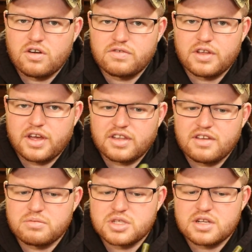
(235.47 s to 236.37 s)
If you
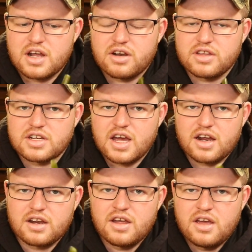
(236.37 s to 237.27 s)
leave them sitting out on the
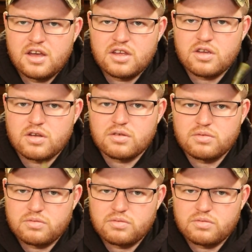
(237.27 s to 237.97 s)
deck, you can